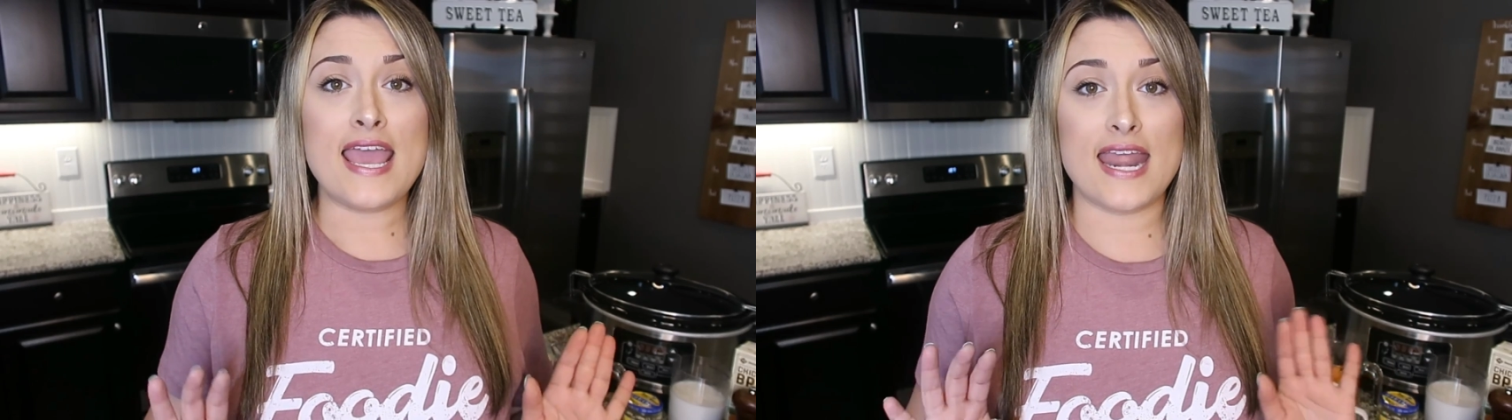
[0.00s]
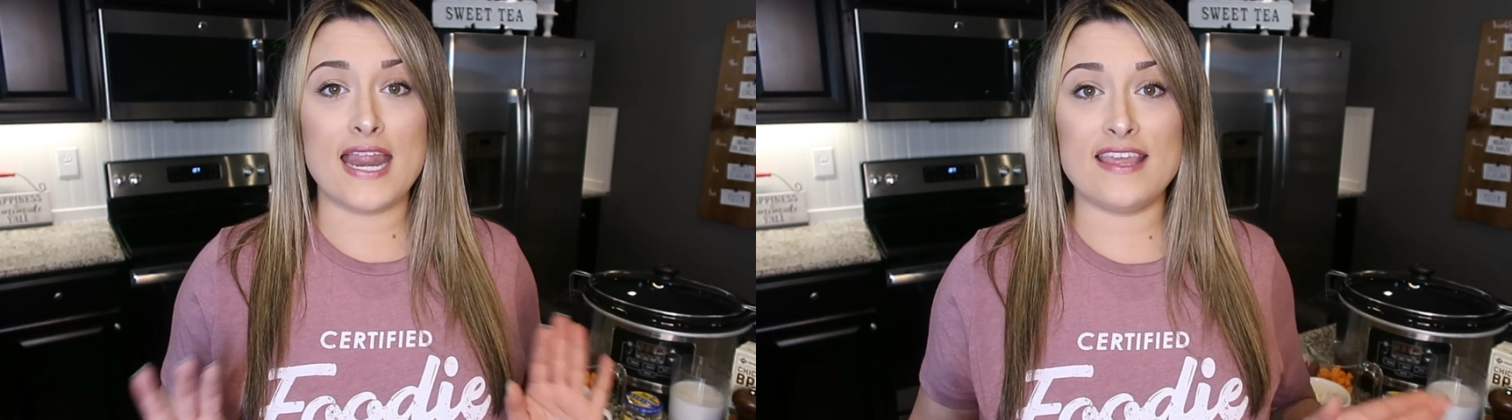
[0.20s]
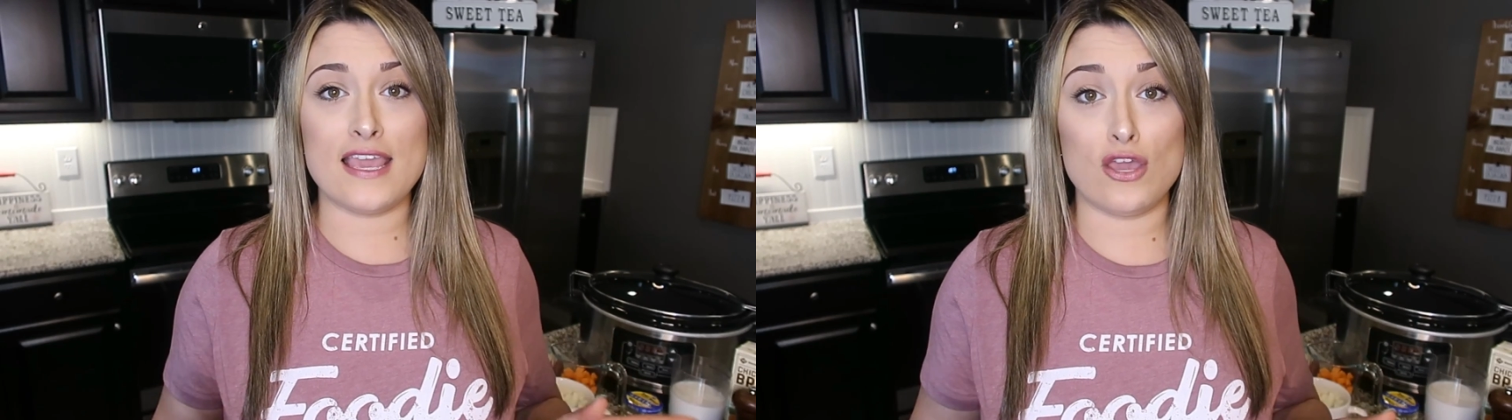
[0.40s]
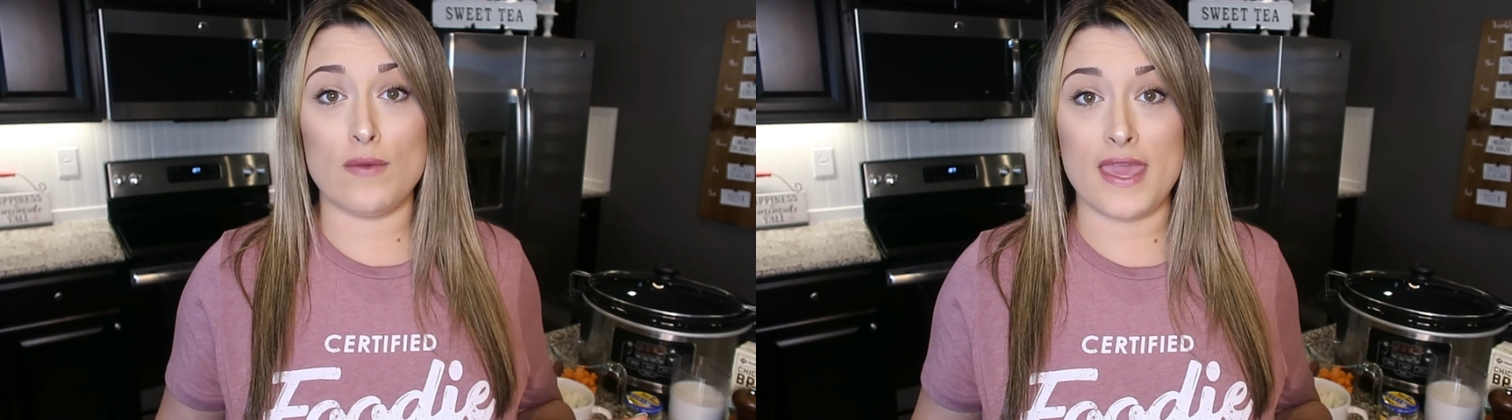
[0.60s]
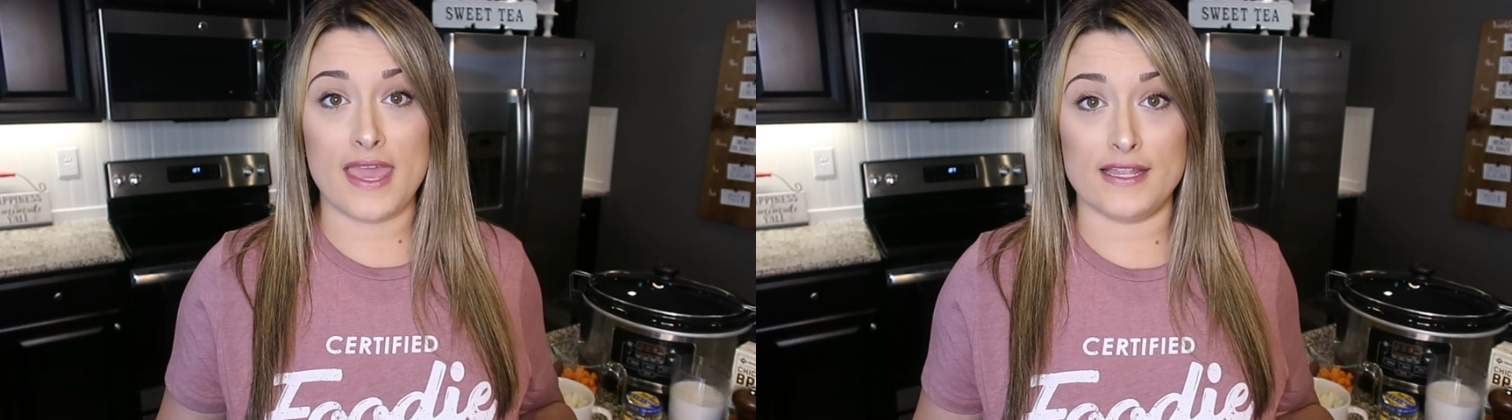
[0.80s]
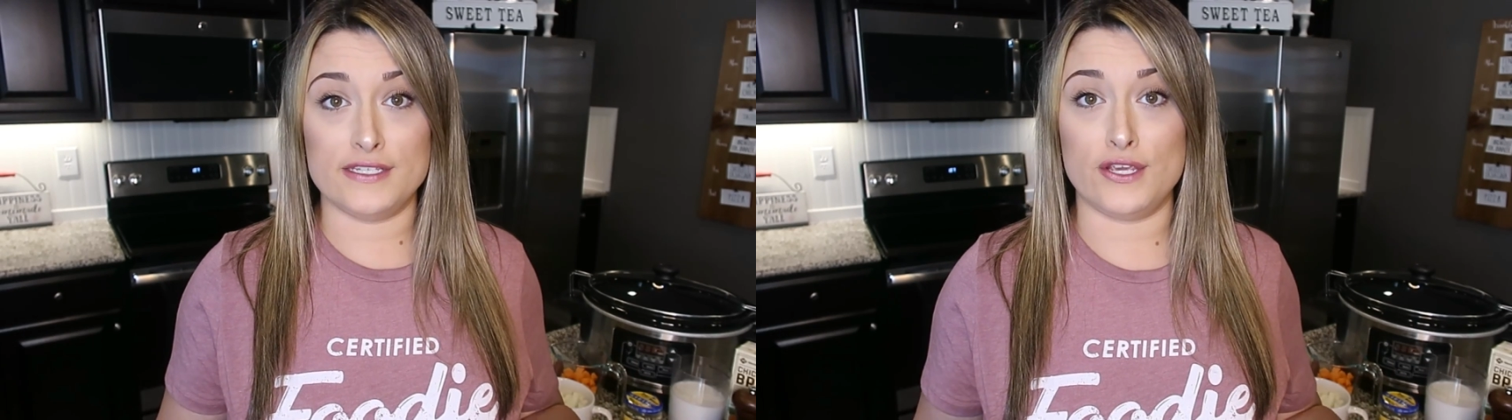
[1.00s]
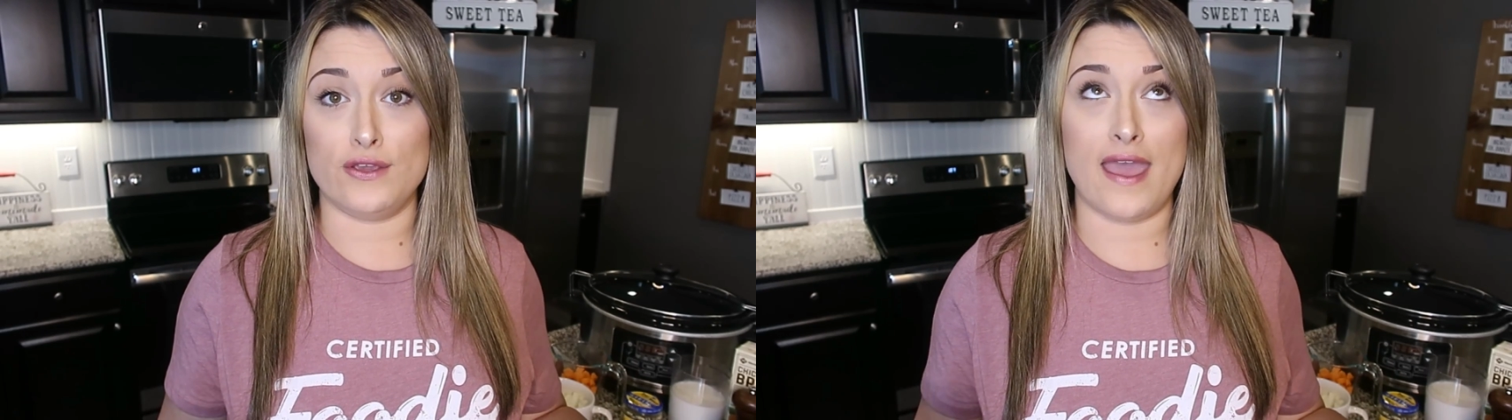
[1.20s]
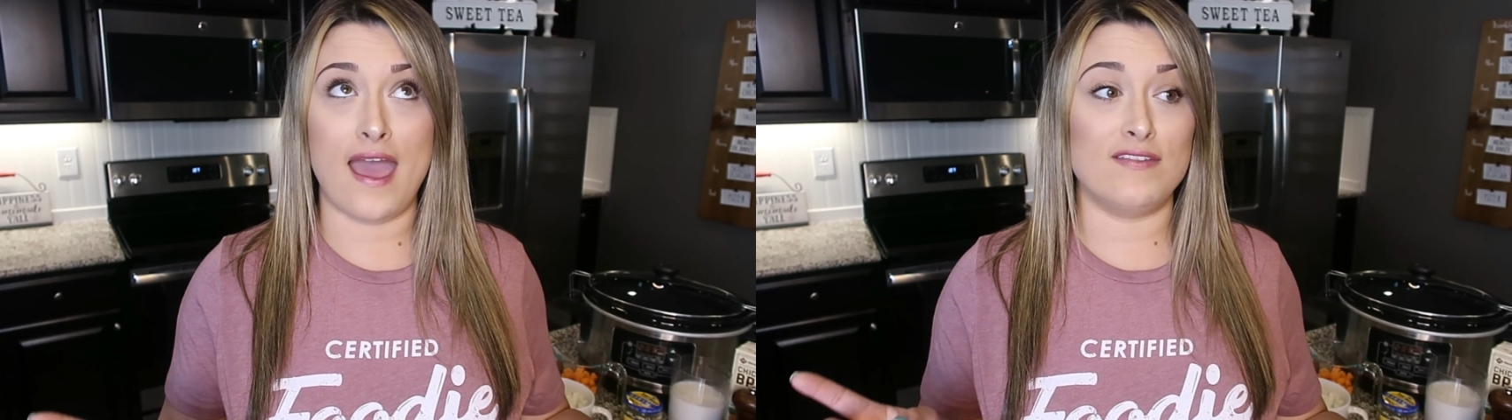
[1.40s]
Anything you could be into.
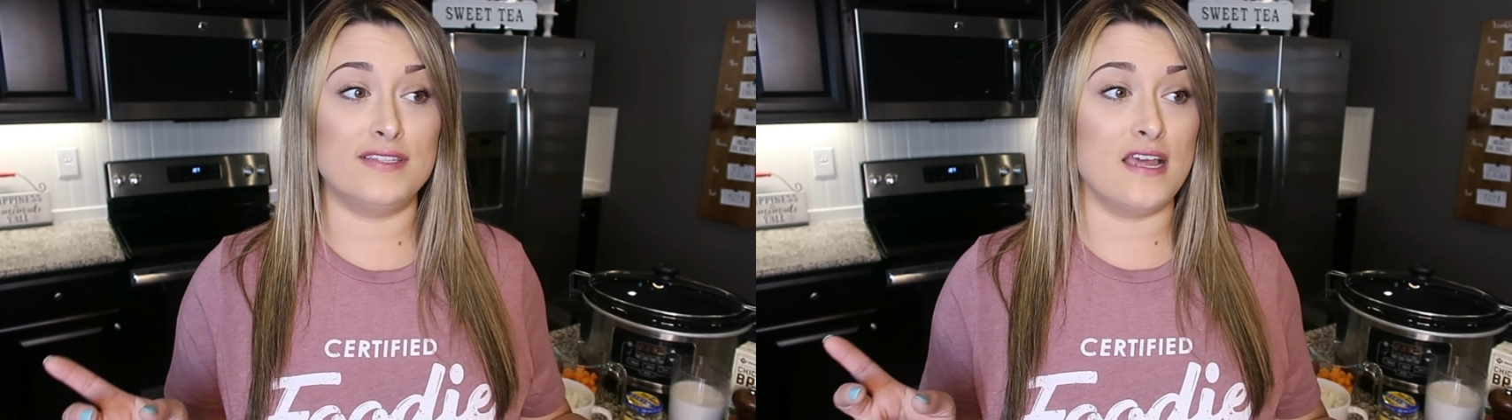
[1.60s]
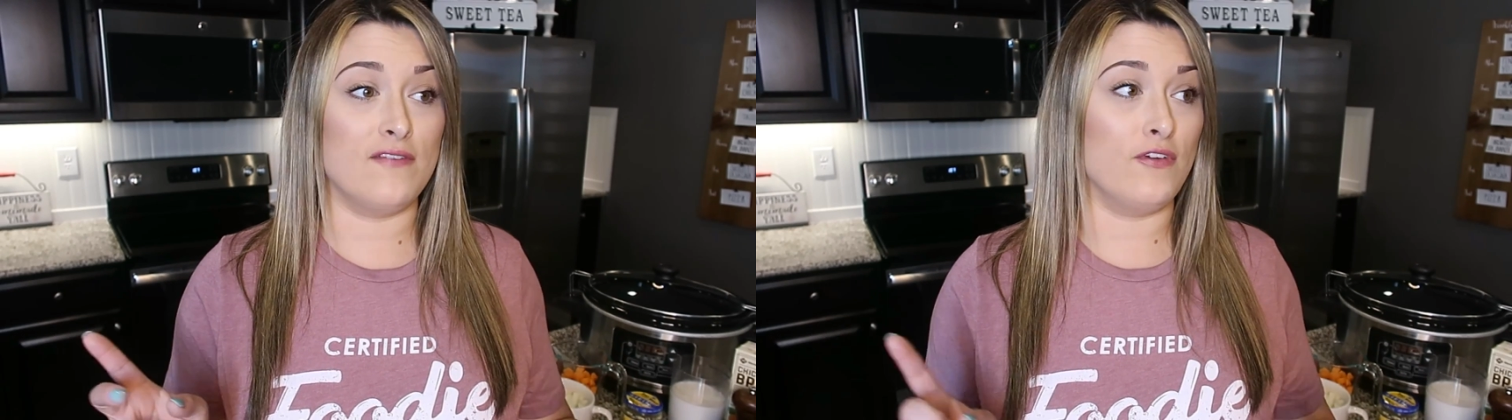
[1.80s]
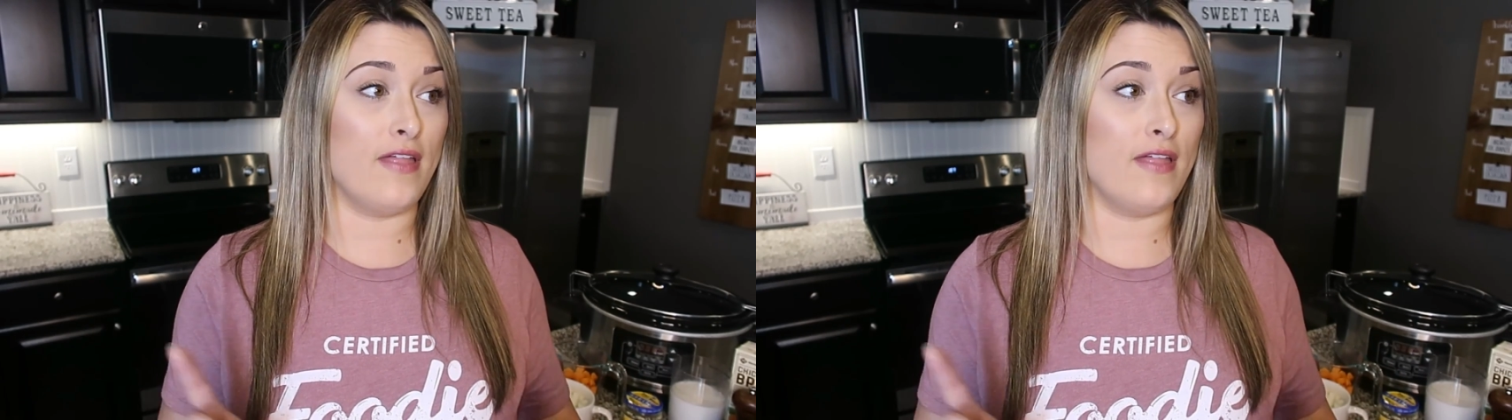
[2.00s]
They have stuff for